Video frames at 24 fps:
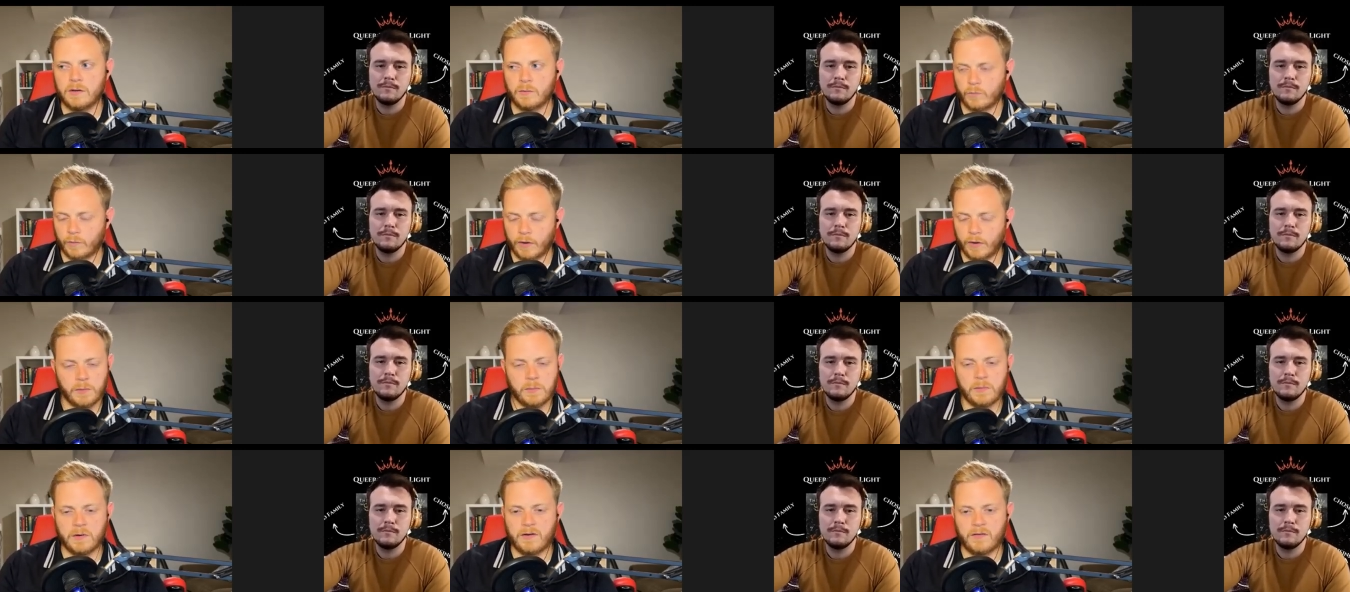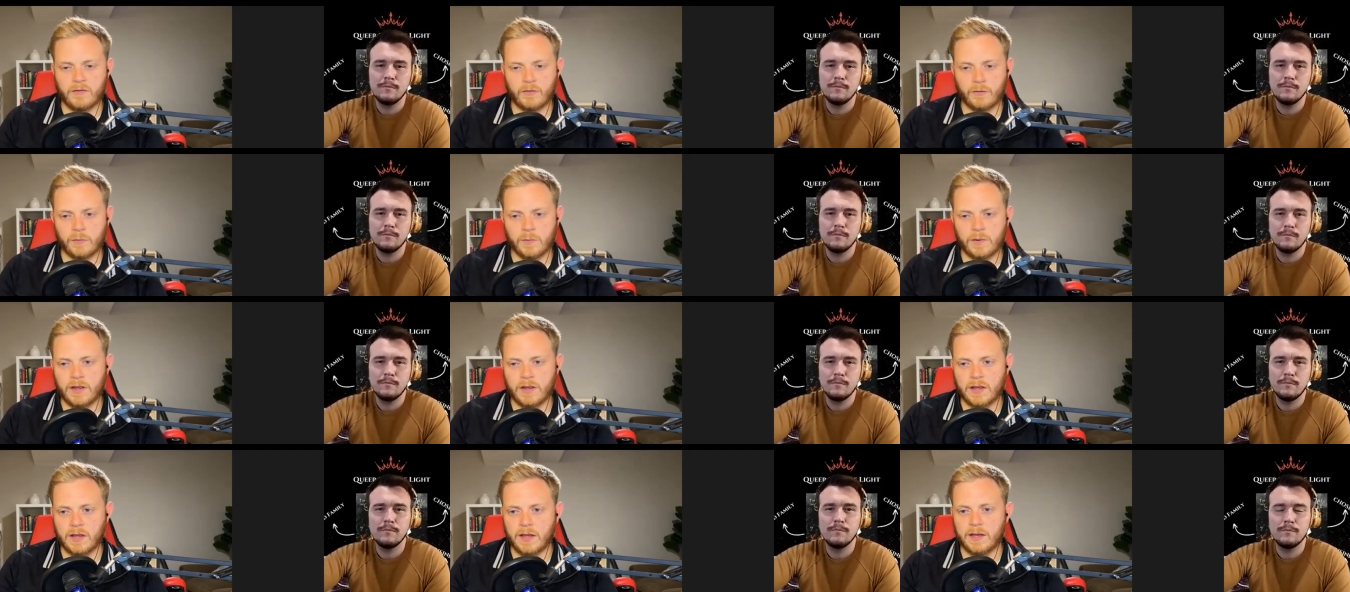Speaker 1: write whatever
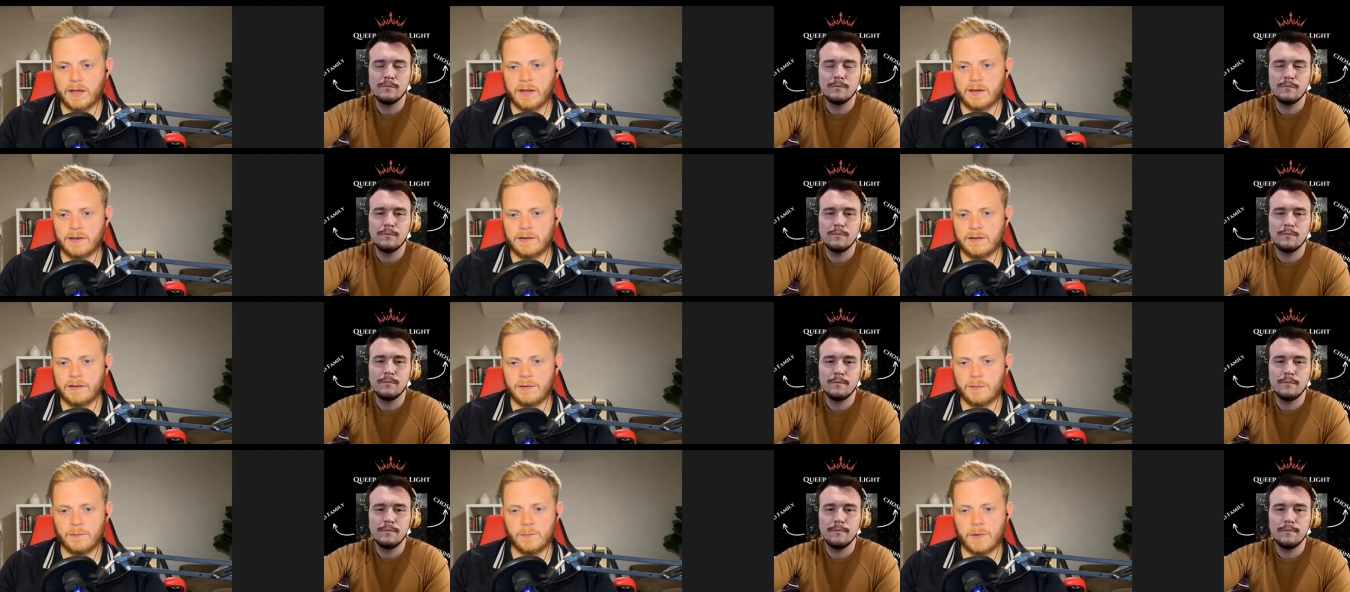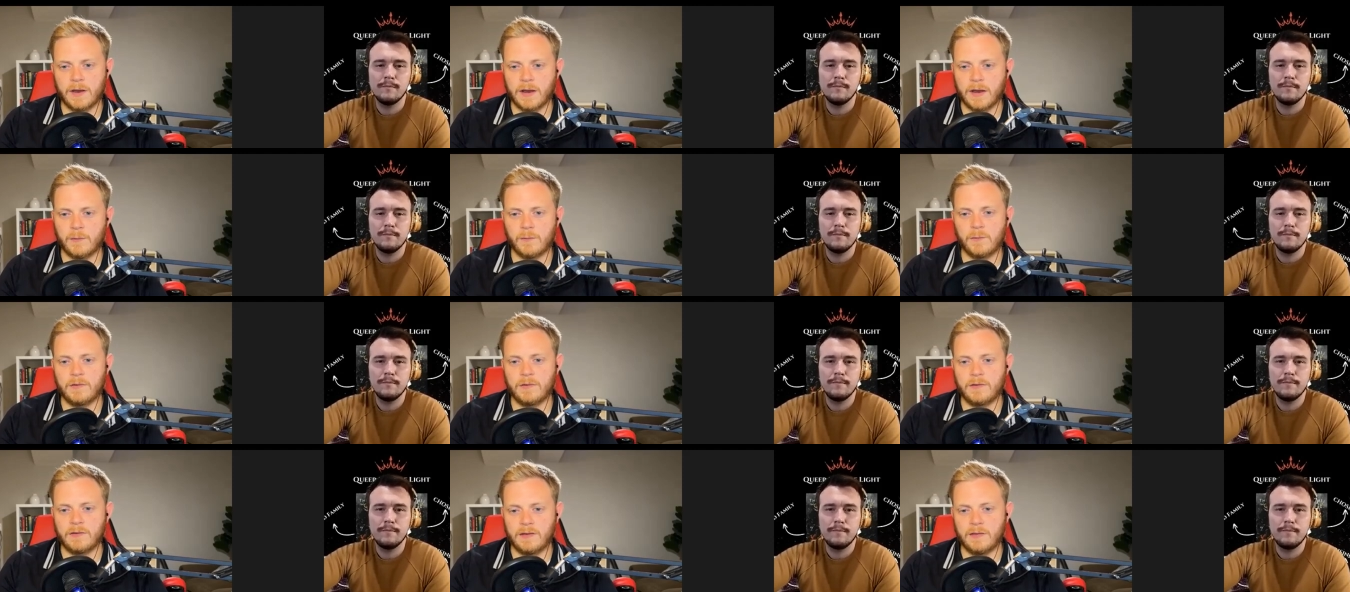we'd like in
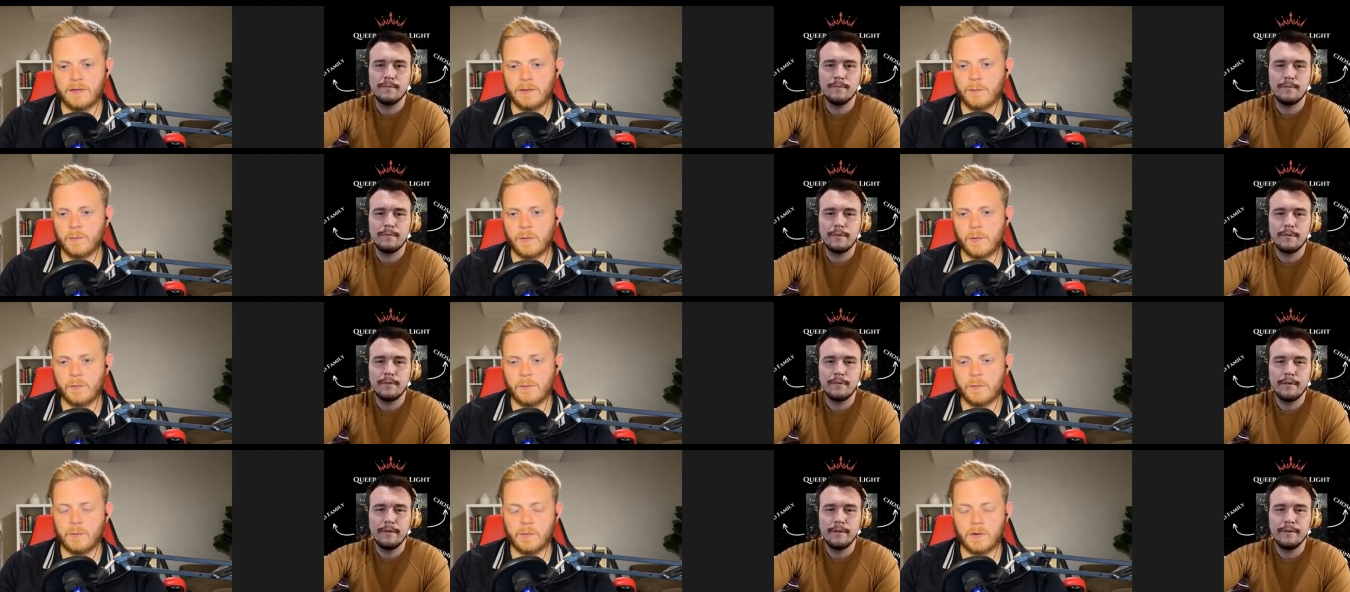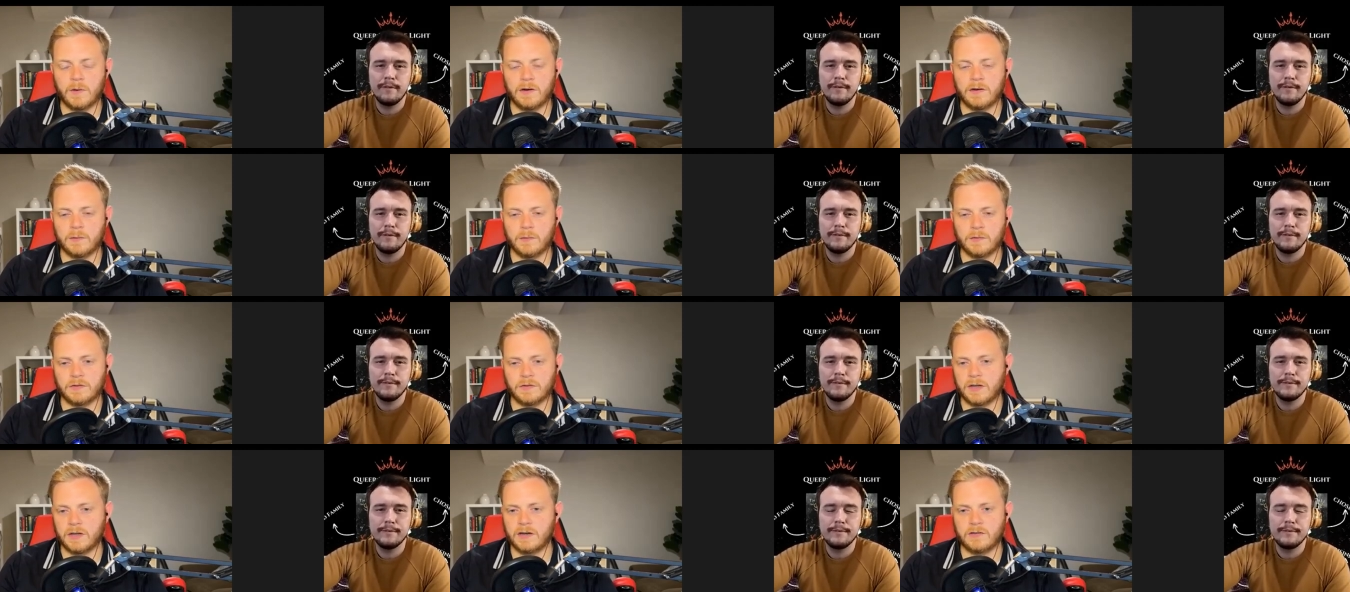how we in the way we want
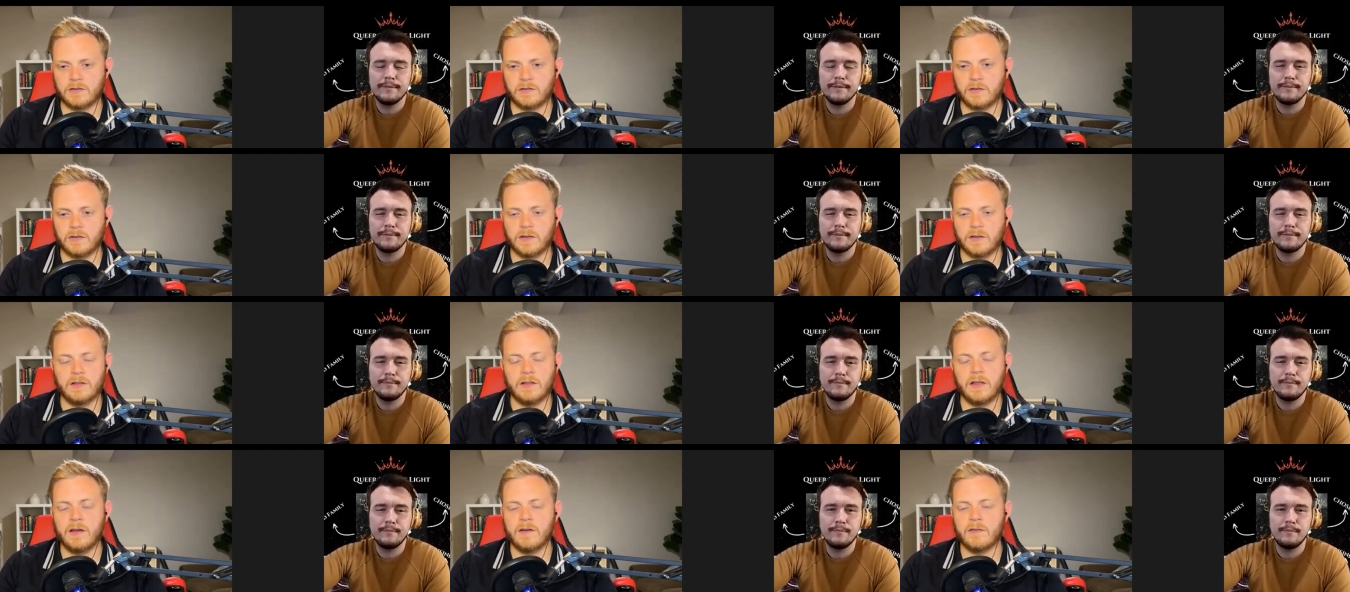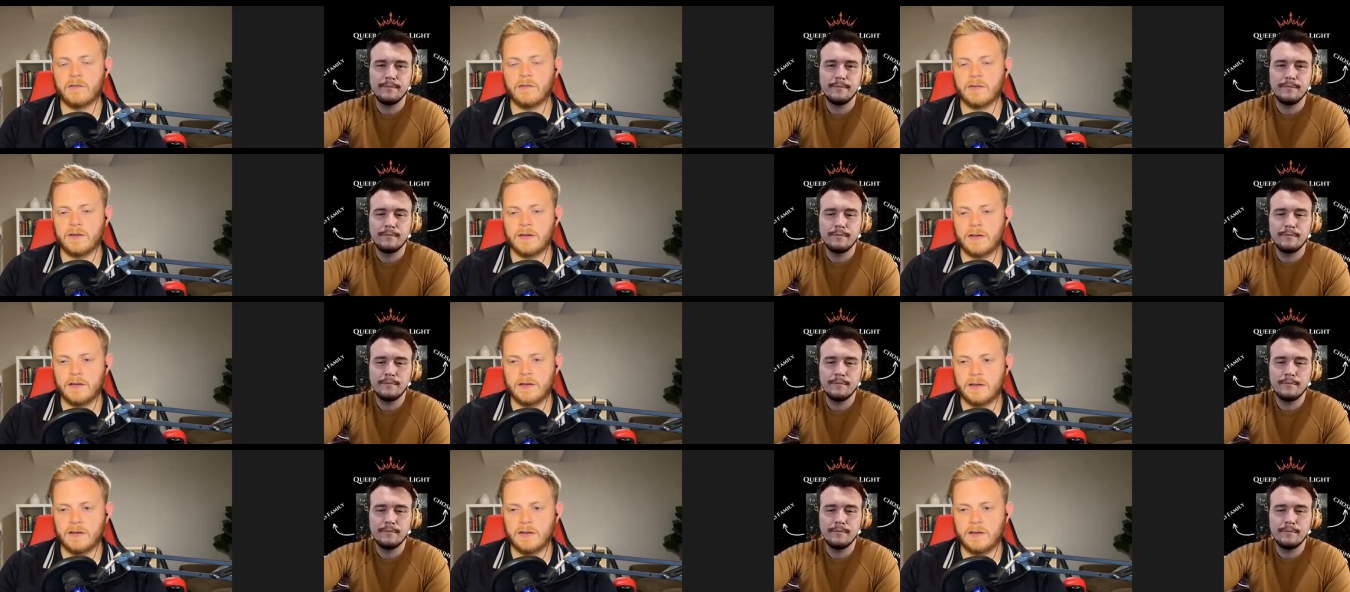it, which I actually love.